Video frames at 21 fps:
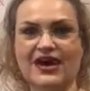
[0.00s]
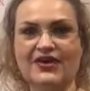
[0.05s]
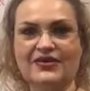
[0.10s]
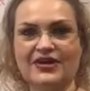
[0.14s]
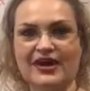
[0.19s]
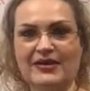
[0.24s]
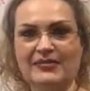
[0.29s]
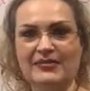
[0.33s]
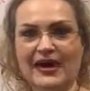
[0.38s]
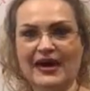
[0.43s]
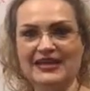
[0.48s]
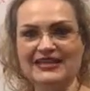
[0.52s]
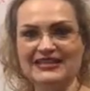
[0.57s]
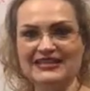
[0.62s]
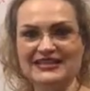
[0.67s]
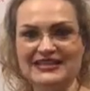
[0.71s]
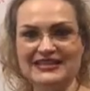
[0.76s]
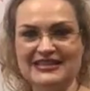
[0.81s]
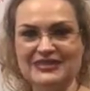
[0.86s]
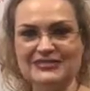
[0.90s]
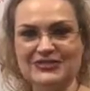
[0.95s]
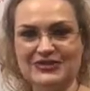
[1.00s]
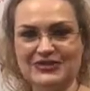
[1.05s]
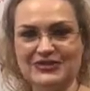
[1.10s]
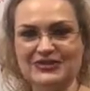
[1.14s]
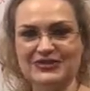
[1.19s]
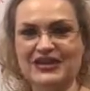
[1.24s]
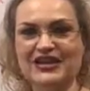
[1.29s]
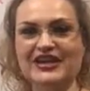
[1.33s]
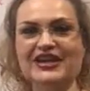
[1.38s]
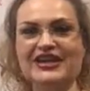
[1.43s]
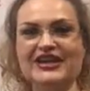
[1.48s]
Okay, back to
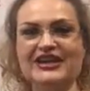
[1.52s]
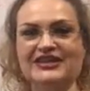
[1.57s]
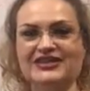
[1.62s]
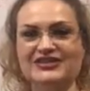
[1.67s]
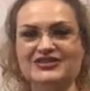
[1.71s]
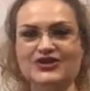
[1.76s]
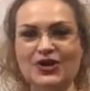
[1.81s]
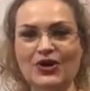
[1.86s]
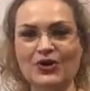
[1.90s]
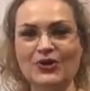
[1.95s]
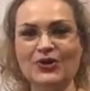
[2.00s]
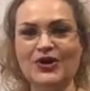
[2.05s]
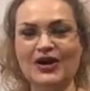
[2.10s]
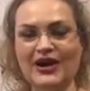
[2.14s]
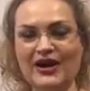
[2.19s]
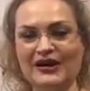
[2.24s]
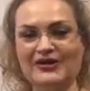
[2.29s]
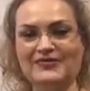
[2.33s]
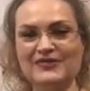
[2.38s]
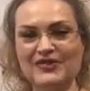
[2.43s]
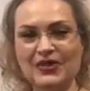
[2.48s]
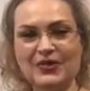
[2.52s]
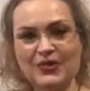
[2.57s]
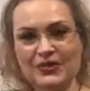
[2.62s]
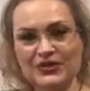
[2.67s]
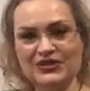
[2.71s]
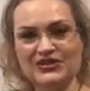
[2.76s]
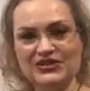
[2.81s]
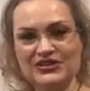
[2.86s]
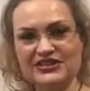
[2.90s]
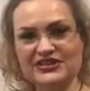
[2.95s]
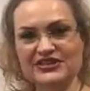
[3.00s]
symmetry. So the
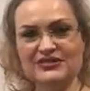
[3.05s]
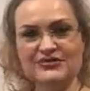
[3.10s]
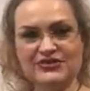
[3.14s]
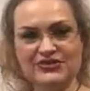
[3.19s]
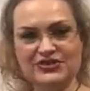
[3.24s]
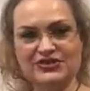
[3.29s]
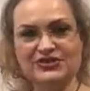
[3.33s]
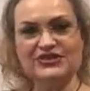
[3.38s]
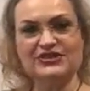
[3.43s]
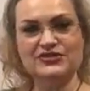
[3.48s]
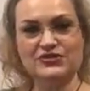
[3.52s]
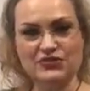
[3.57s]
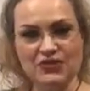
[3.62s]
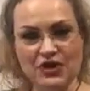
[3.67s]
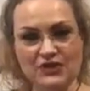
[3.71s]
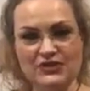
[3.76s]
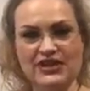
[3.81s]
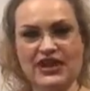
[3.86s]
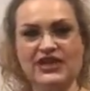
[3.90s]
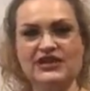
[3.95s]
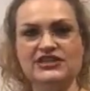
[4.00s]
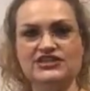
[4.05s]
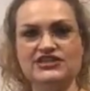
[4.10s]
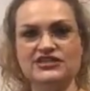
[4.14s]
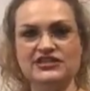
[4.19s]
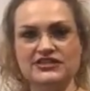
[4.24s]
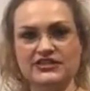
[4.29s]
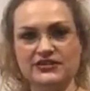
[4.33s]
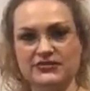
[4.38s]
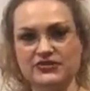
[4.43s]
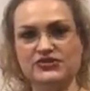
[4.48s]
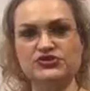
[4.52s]
origin symmetry is a rotation
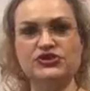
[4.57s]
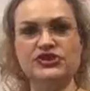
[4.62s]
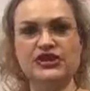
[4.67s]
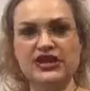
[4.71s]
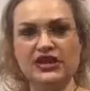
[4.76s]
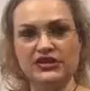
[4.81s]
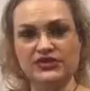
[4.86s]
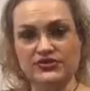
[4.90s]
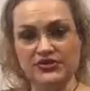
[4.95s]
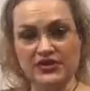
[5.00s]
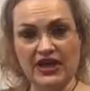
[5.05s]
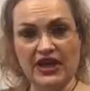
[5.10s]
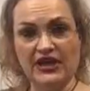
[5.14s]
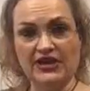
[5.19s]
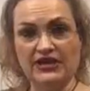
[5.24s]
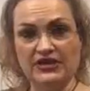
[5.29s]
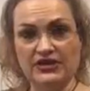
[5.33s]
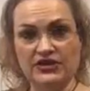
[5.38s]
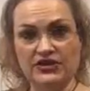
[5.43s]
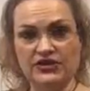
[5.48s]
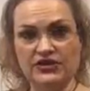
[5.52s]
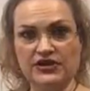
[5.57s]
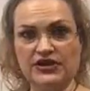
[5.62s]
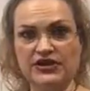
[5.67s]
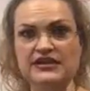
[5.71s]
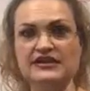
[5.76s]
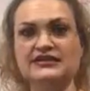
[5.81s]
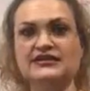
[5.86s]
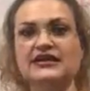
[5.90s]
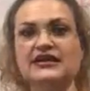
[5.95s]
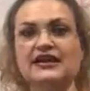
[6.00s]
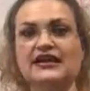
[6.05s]
symmetry 180
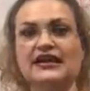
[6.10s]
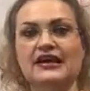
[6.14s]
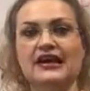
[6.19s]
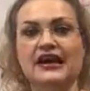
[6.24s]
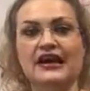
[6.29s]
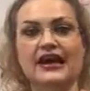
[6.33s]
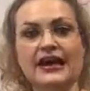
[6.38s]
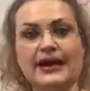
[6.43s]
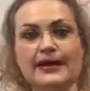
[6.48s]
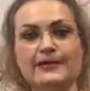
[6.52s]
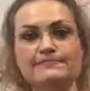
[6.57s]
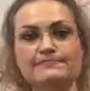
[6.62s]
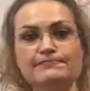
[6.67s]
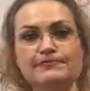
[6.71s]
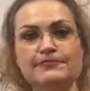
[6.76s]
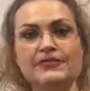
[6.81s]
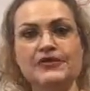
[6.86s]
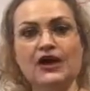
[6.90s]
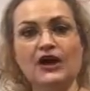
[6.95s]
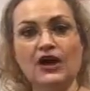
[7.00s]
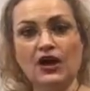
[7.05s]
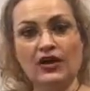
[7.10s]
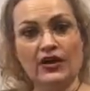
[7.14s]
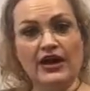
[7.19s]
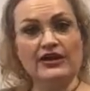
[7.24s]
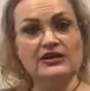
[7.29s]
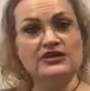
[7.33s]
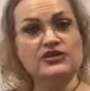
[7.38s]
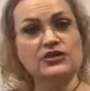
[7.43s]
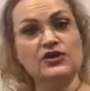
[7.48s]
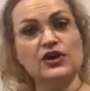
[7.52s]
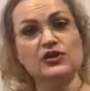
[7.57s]
degrees. All
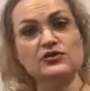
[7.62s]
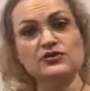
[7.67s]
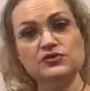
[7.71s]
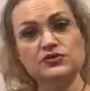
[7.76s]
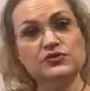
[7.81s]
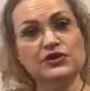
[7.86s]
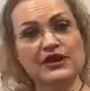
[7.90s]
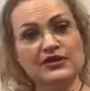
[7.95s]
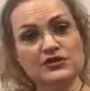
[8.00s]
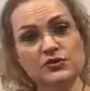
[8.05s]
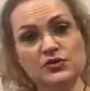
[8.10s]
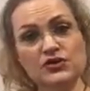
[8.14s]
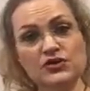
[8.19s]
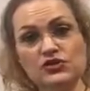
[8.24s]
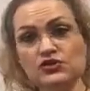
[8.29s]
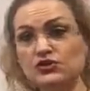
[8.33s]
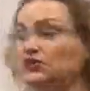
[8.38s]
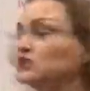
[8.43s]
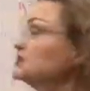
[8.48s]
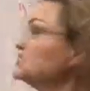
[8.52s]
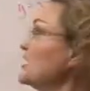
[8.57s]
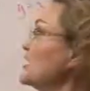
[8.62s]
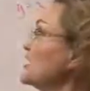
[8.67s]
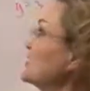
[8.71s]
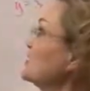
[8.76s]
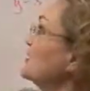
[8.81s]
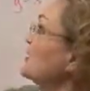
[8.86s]
right, so that's what it looks like.